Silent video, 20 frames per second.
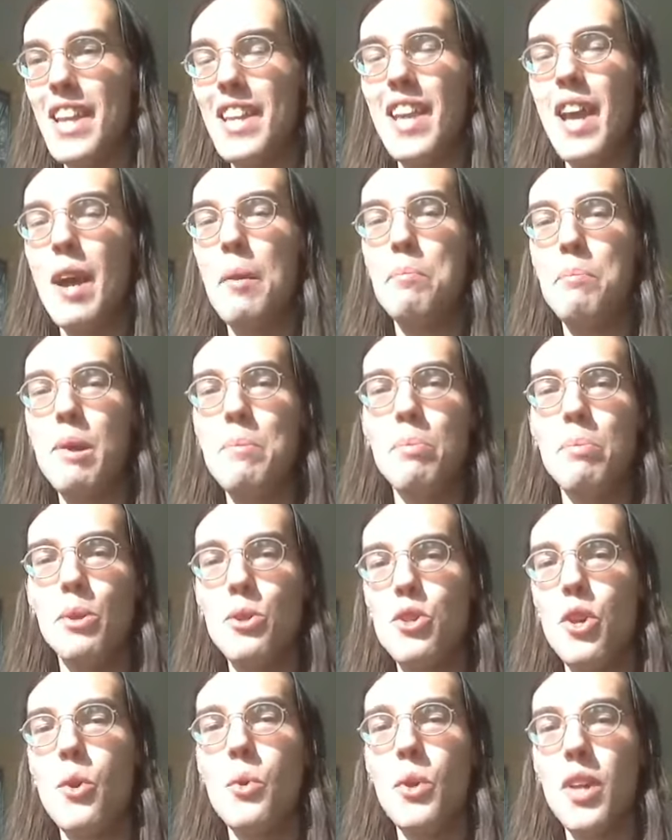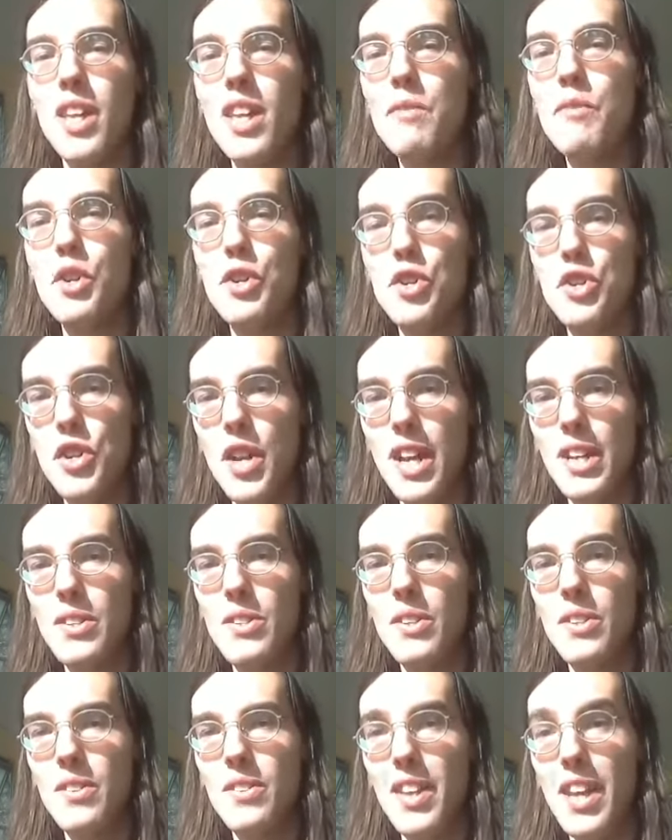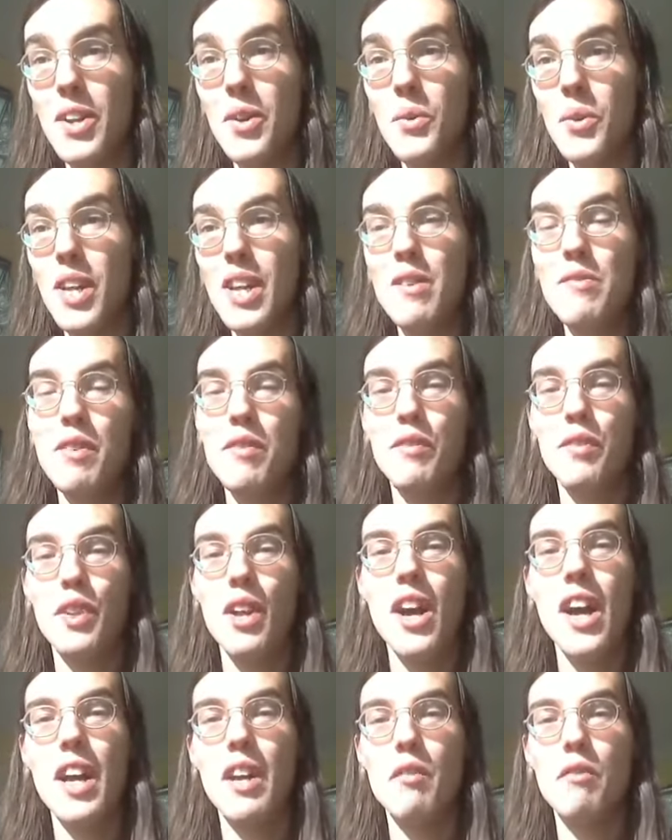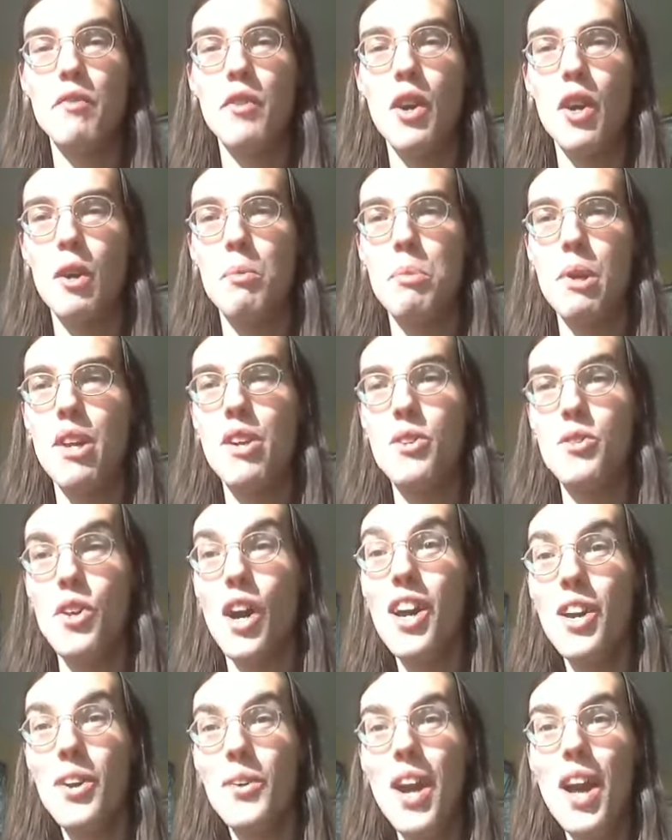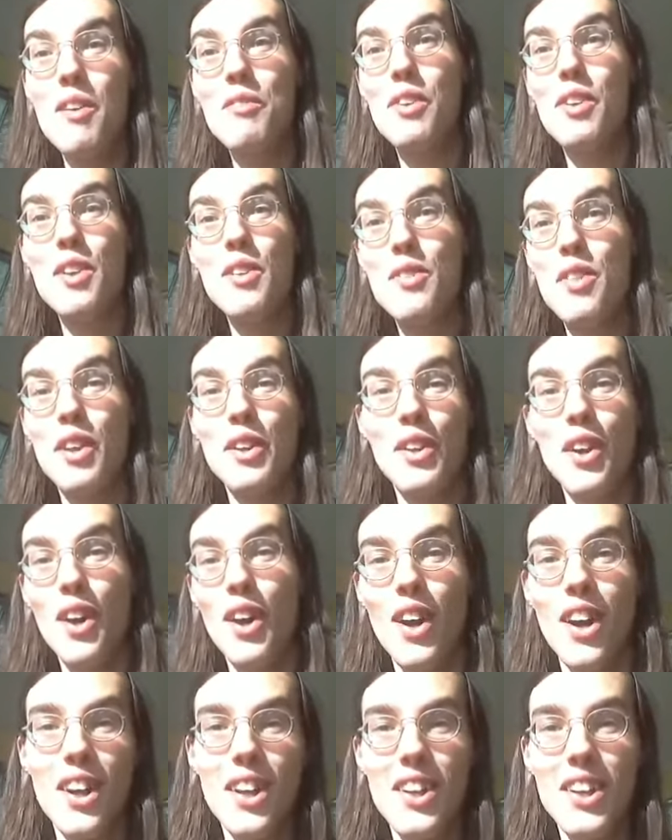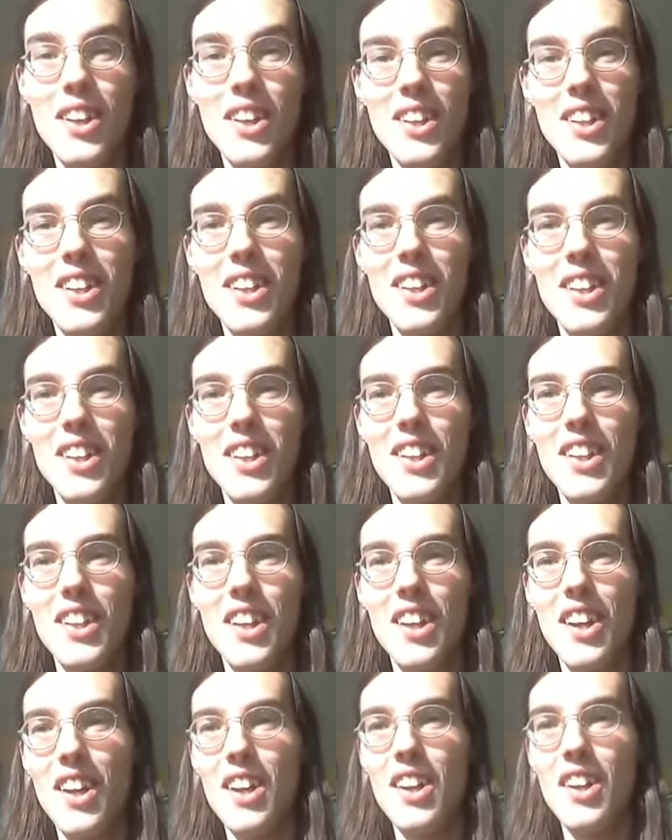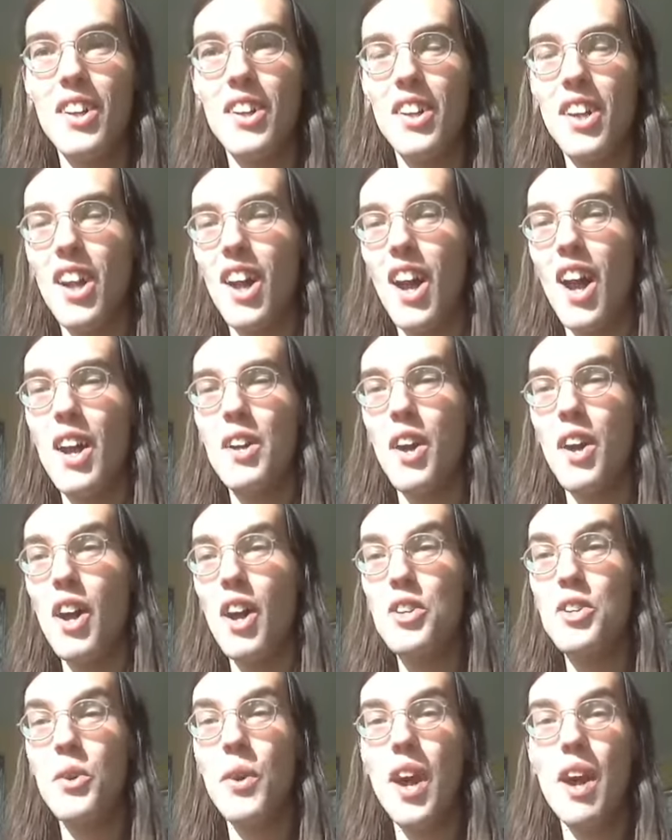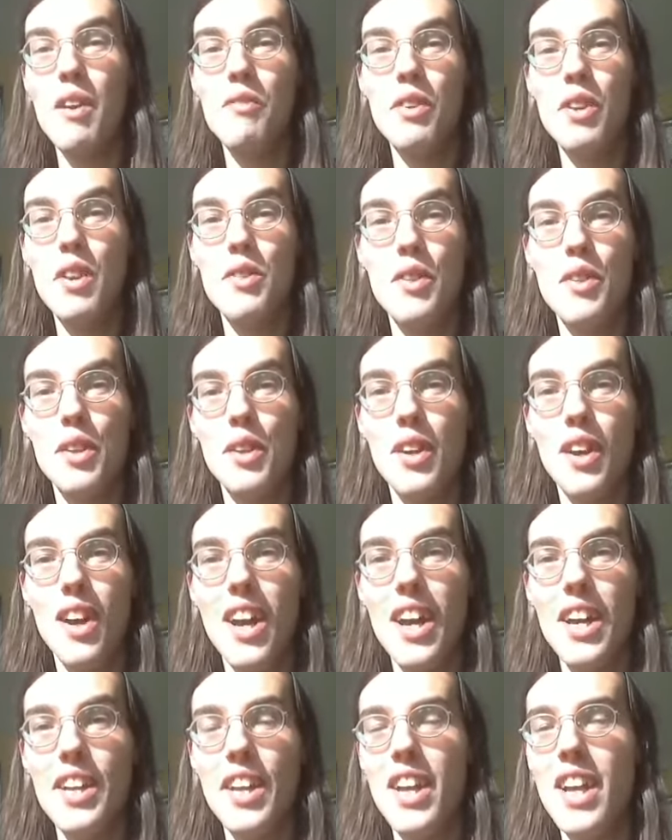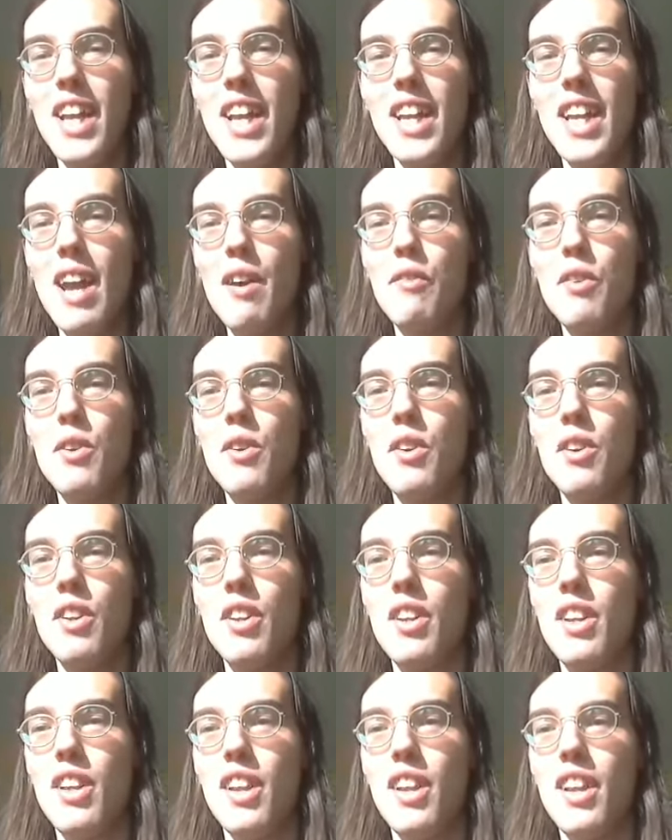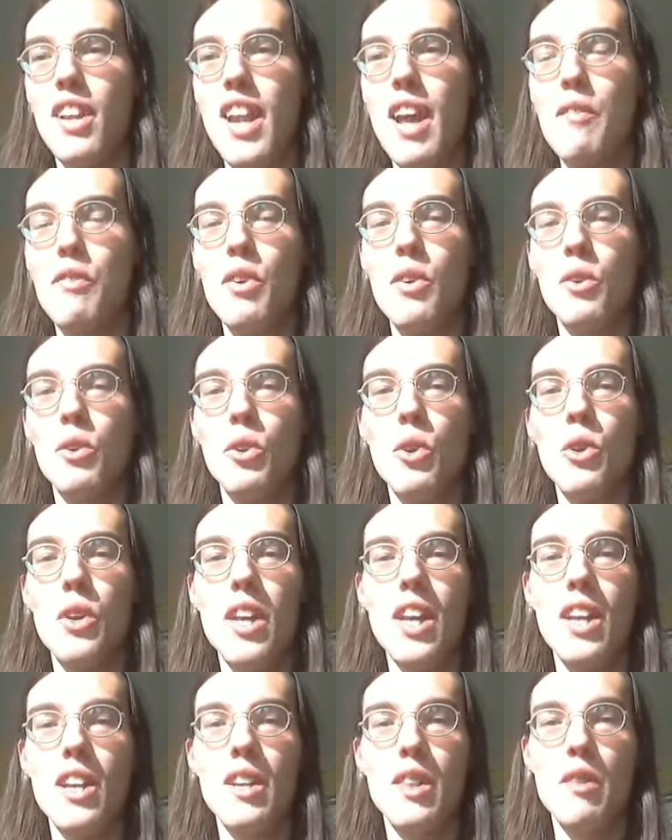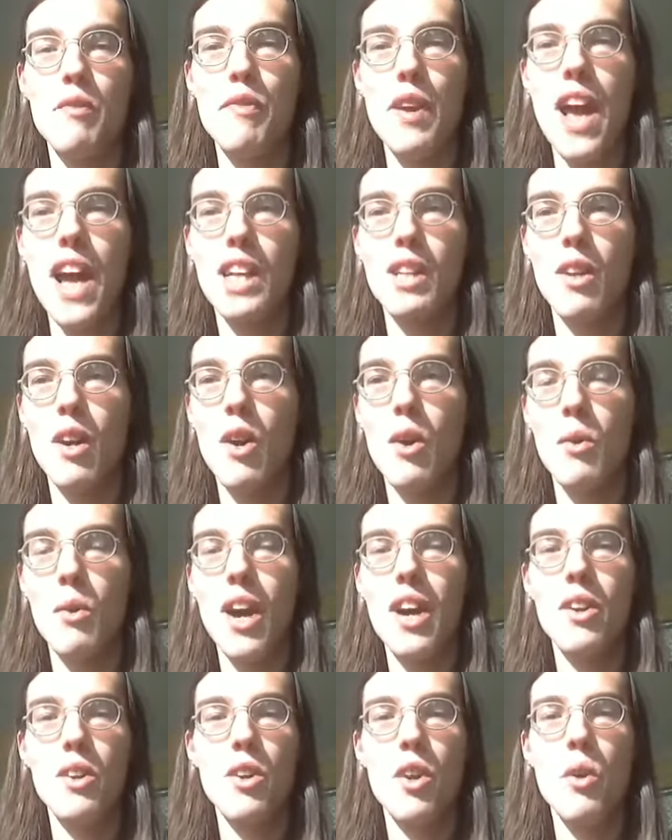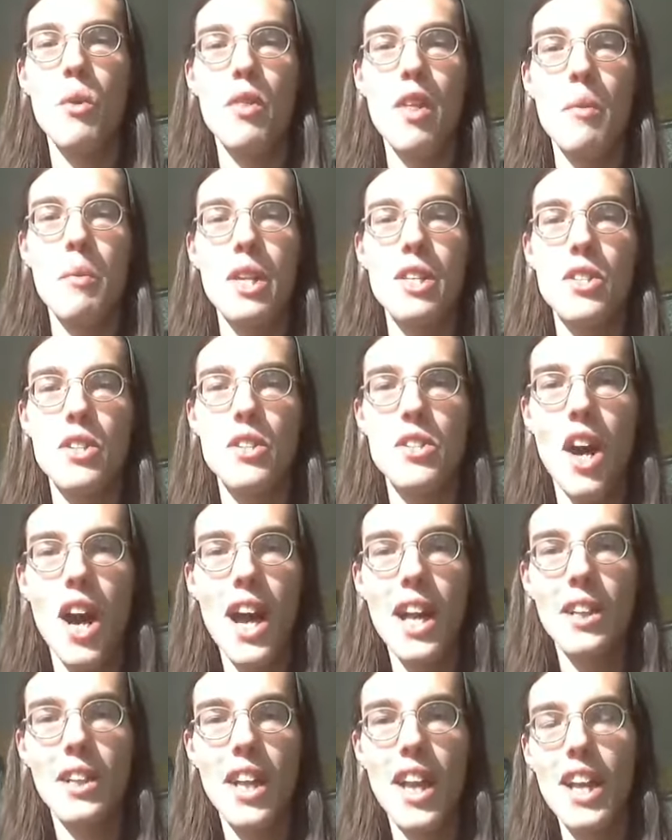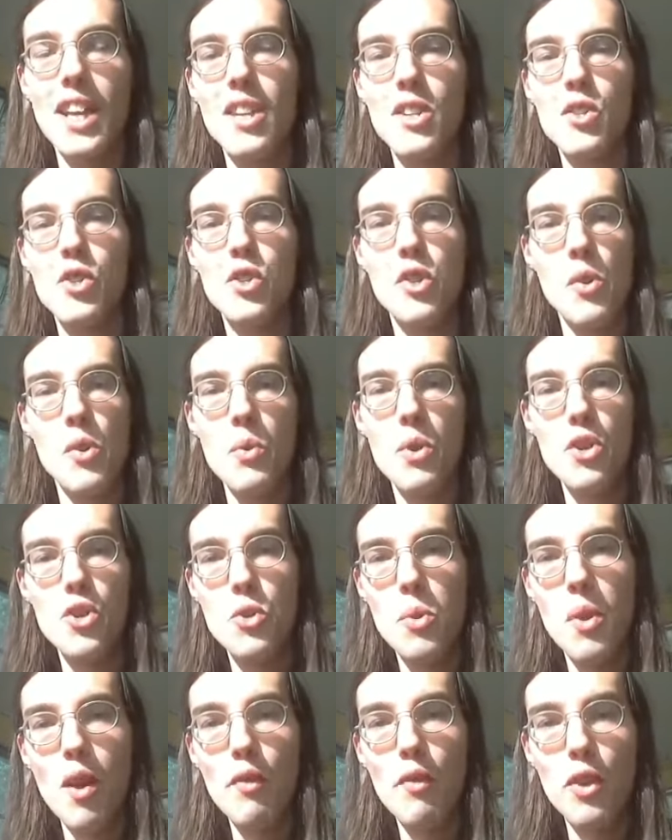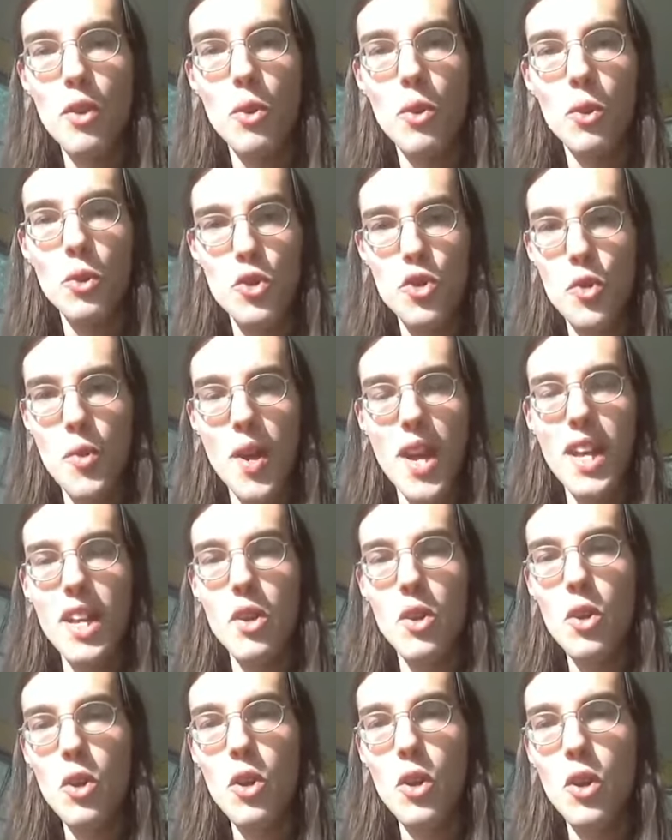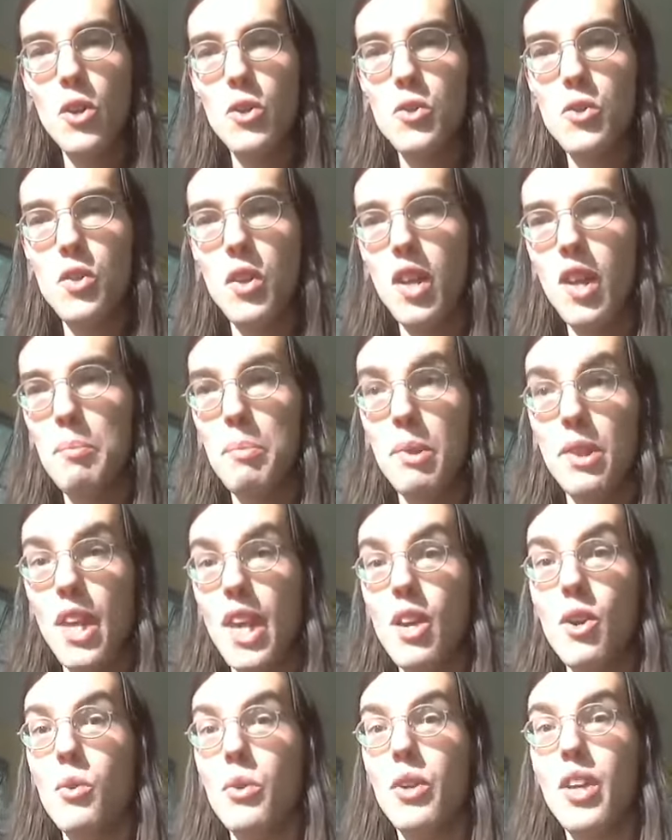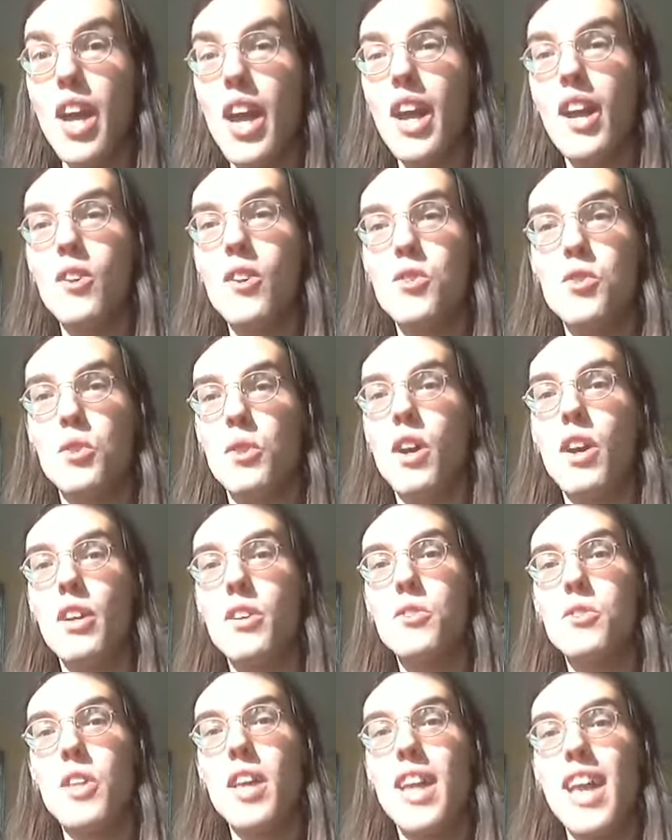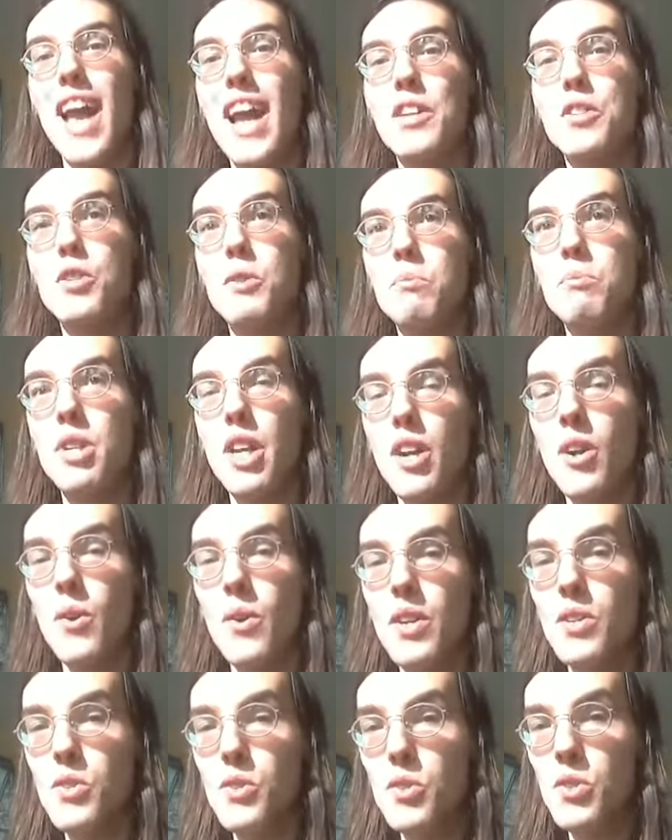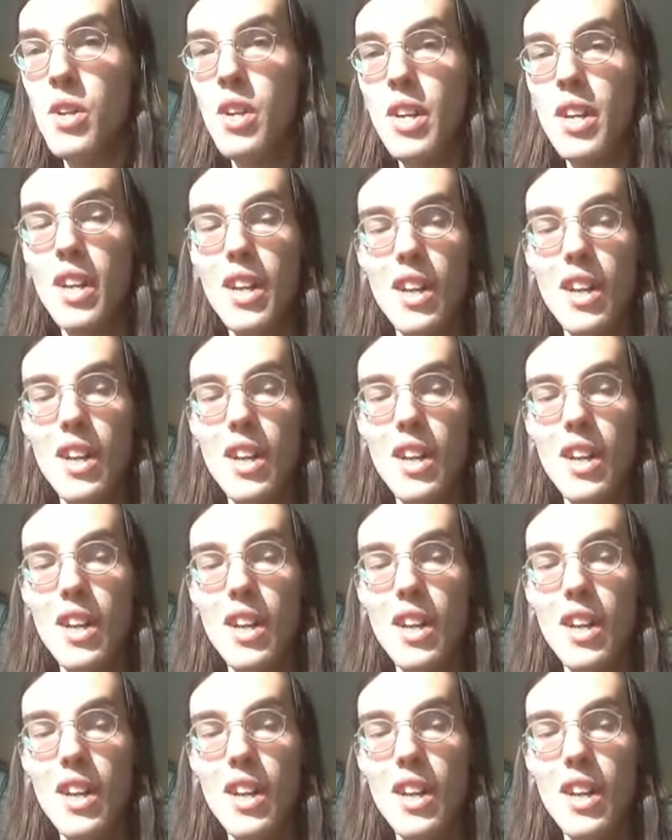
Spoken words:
And yet people don't give a shit. They don't give a flying fuck, because I don't have anything to hide. I don't have anything to hide. Never looking at the fact, oh, I don't know, they went to Thailand and screwed a 12-year-old tranny hooker or something, but they don't care as long as they catch some terrorists.